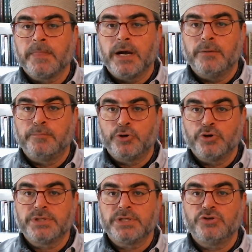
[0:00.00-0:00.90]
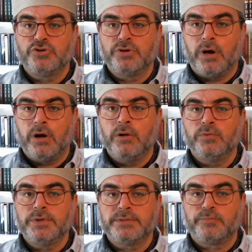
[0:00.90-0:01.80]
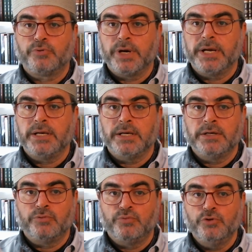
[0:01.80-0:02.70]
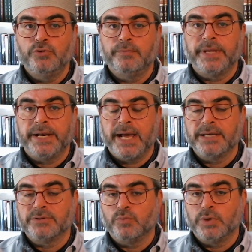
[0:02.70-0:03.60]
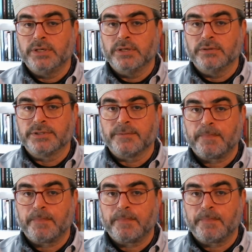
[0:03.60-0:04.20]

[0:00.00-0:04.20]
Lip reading: a person should always pray in a room that has windows.